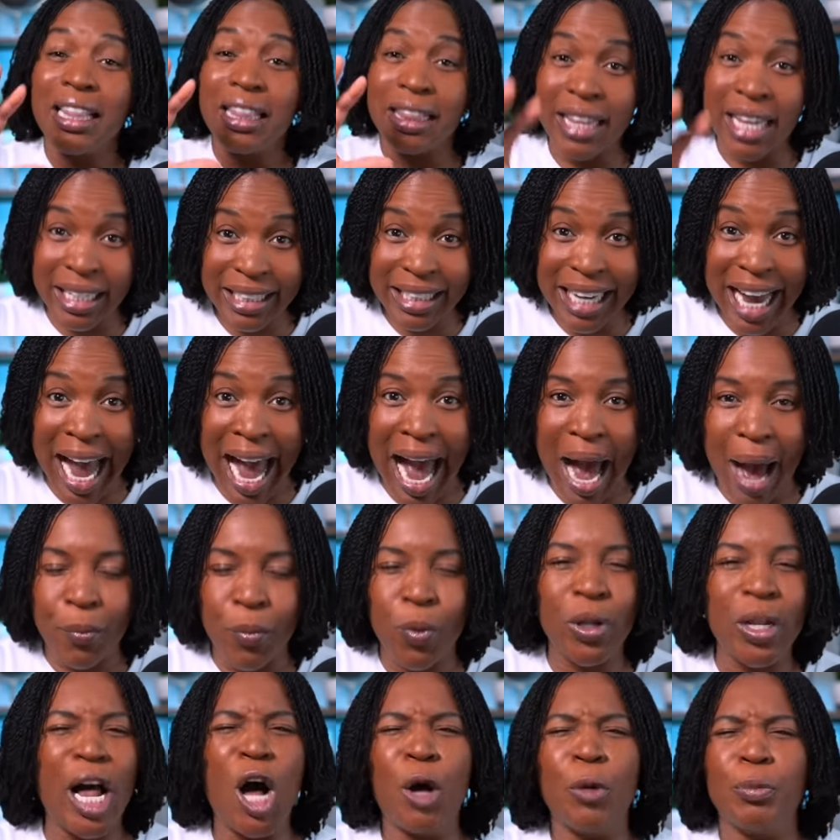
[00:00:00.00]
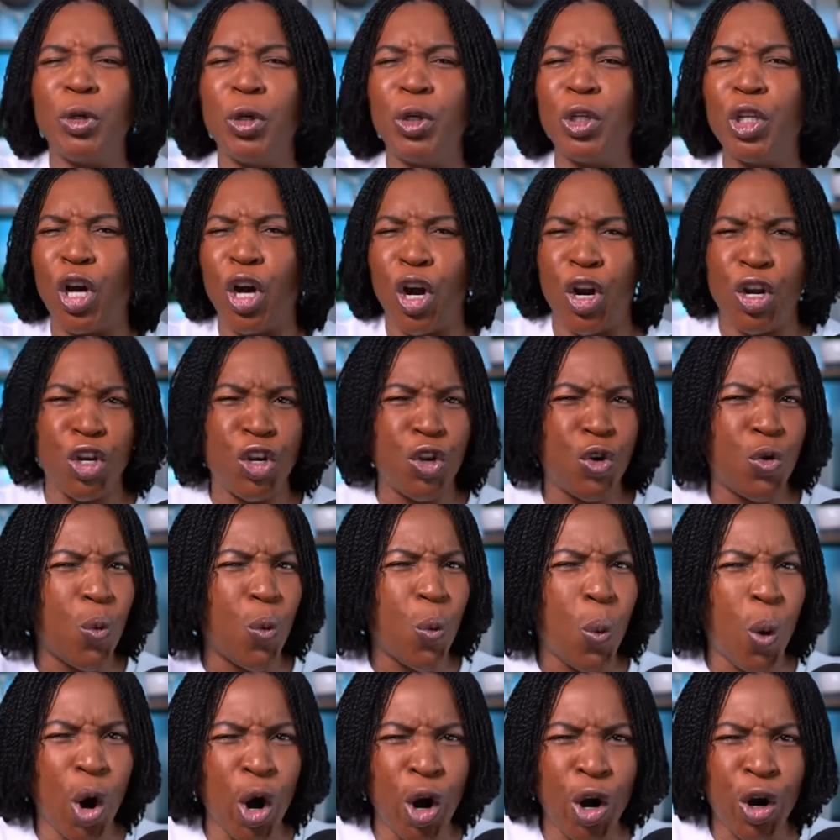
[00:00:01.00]
This app will help you learn new
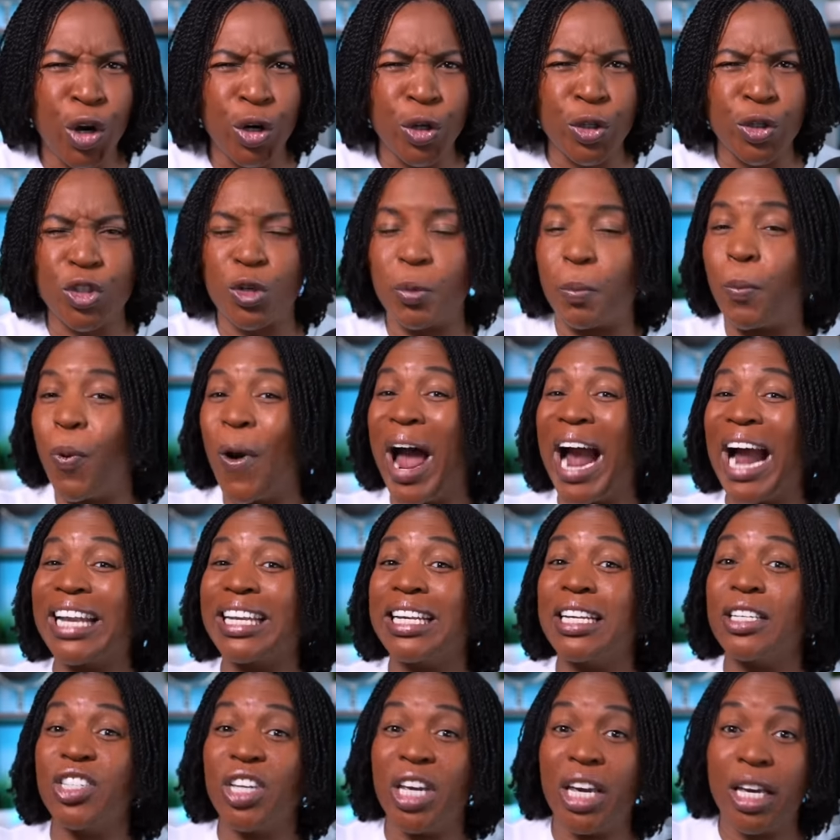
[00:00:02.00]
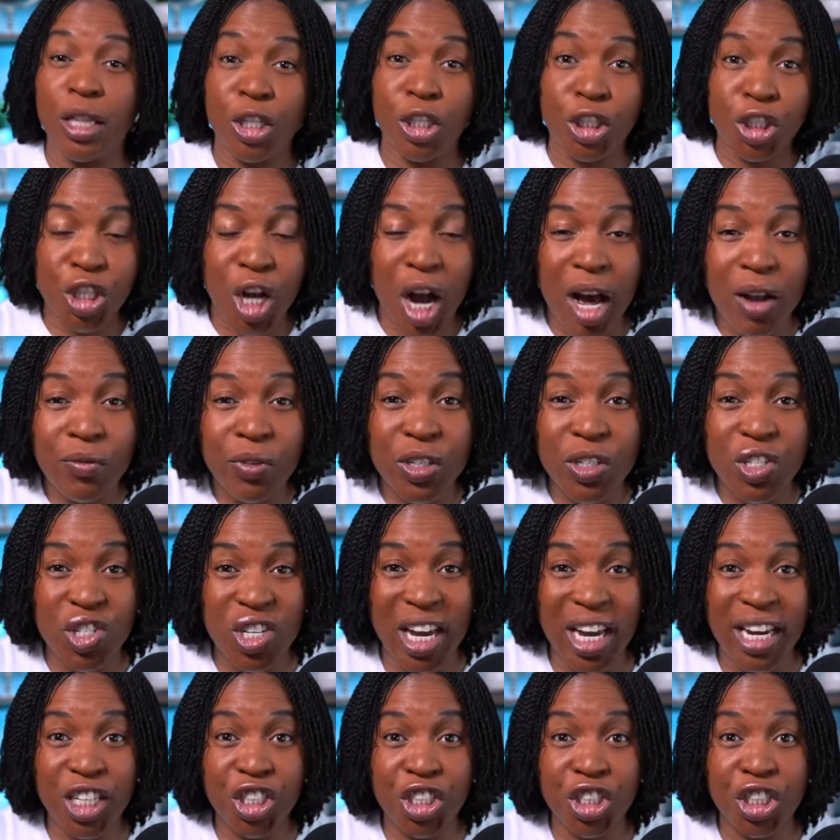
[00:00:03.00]
words, practice English
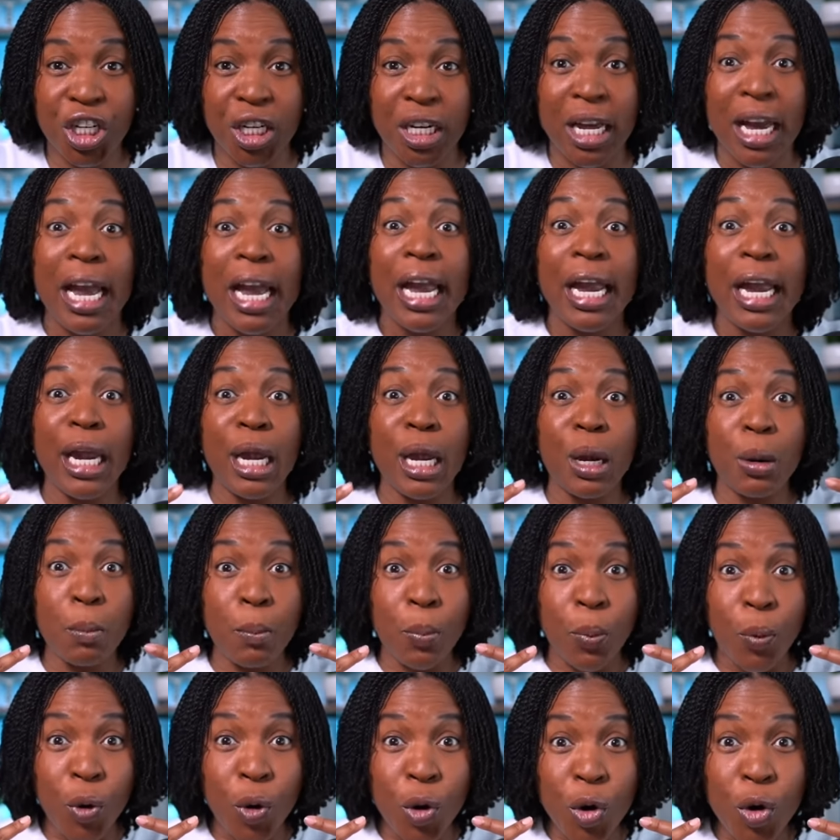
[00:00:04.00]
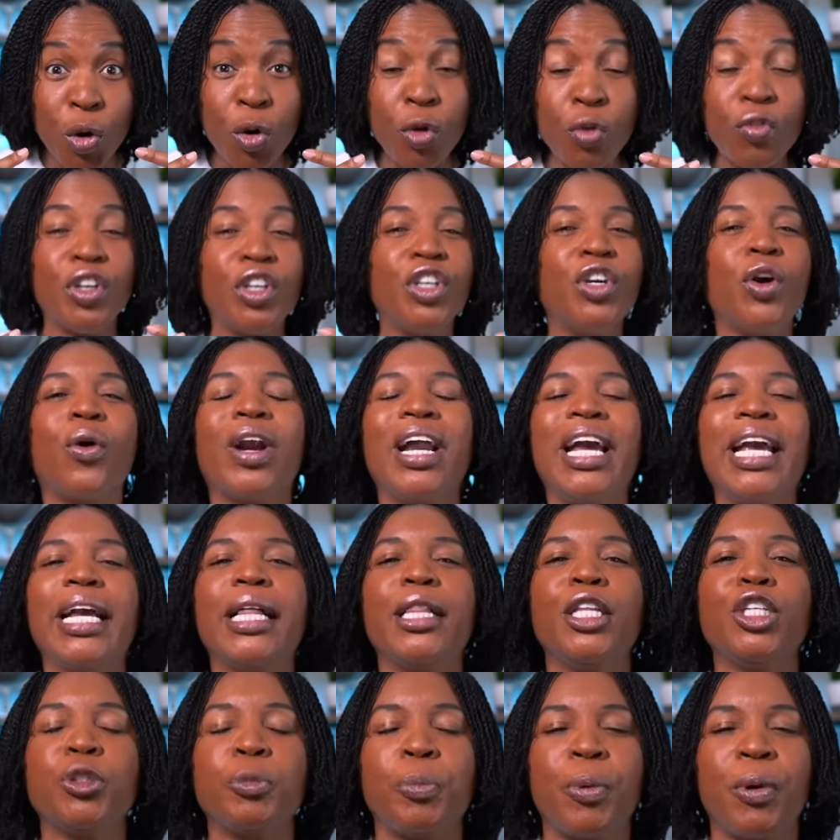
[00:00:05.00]
conversation, improve your
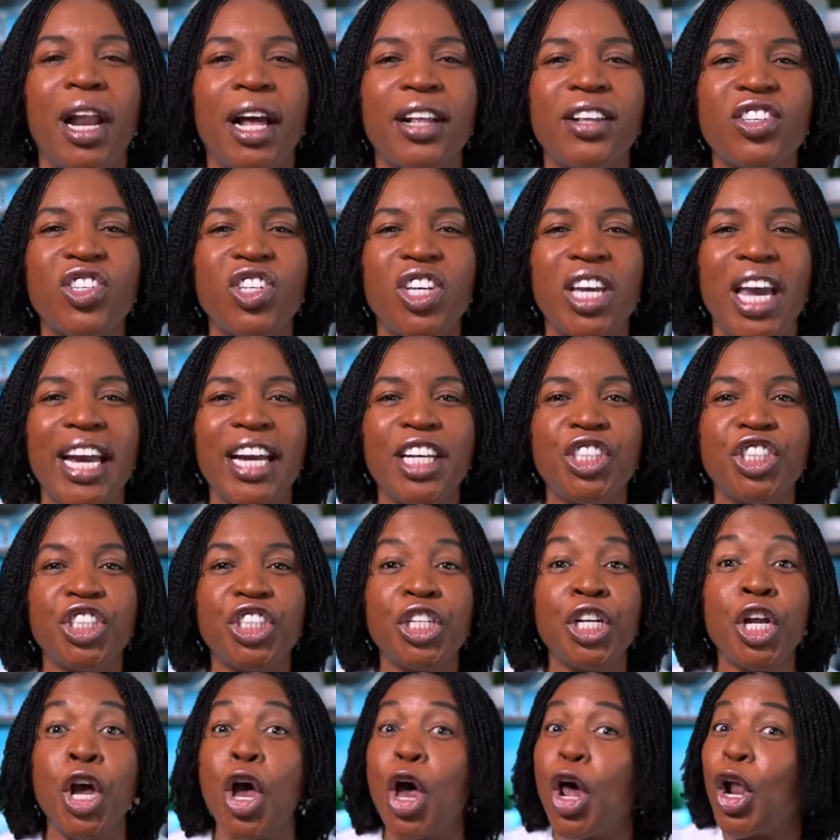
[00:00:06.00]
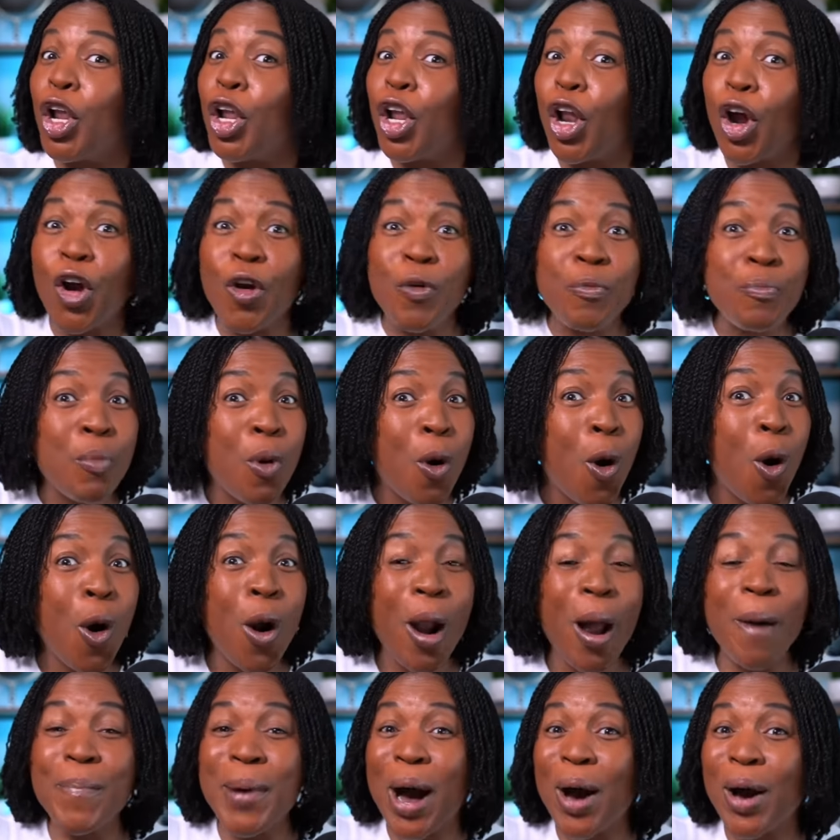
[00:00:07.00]
English pronunciation, learn
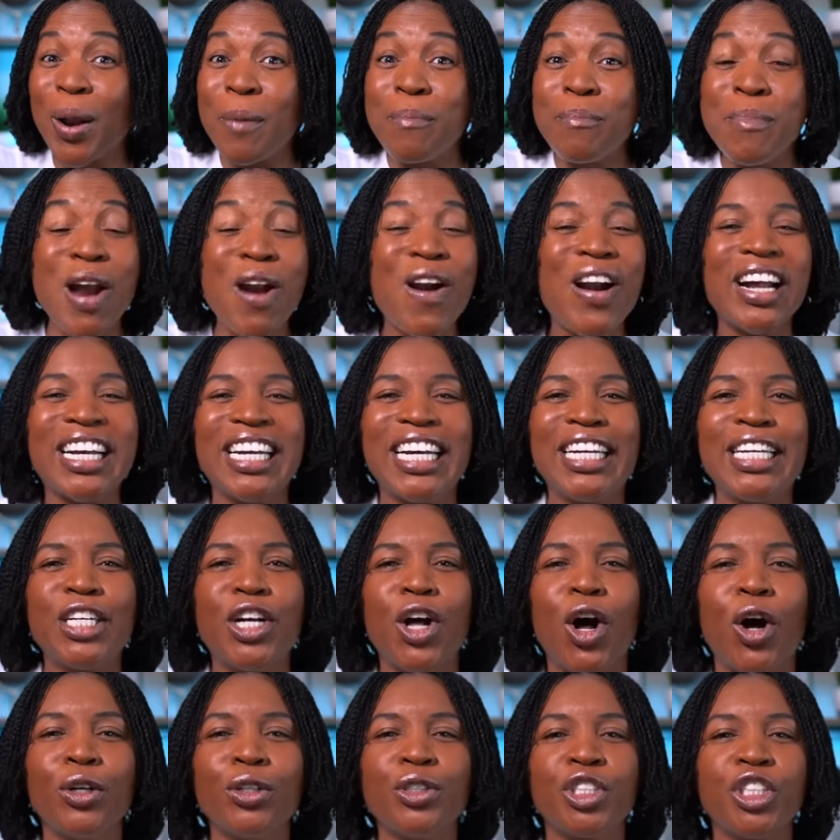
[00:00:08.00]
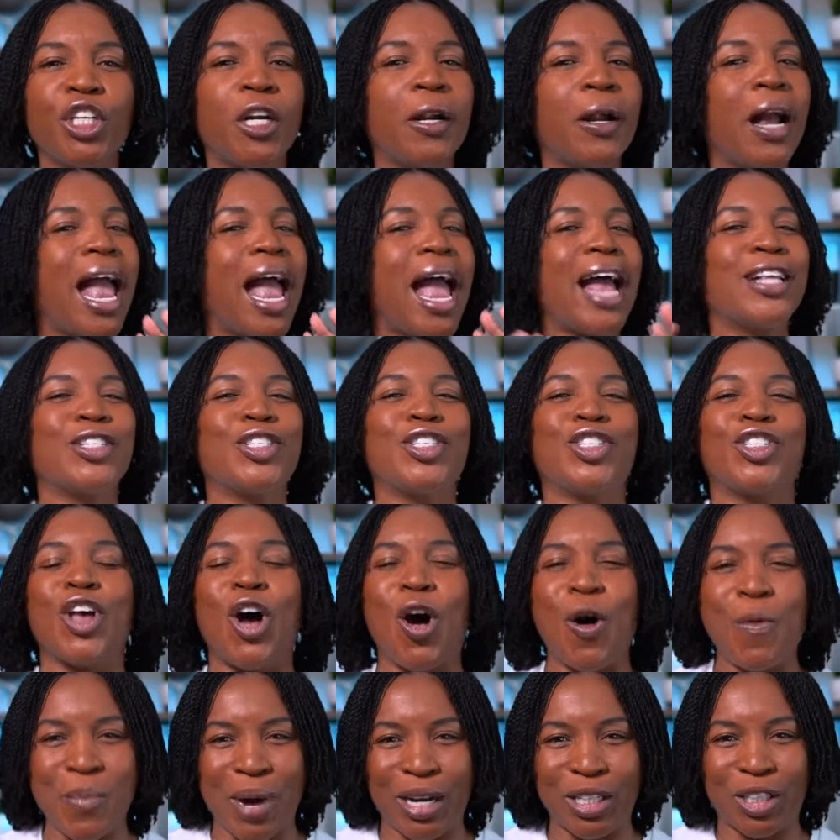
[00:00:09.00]
more about American culture, and
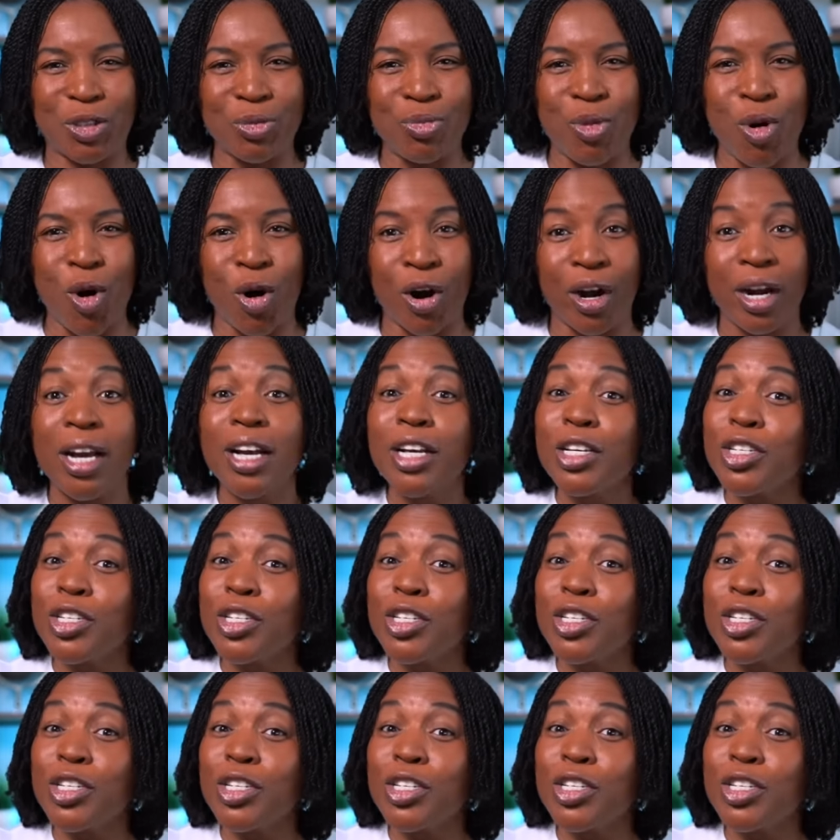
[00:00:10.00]
so much more.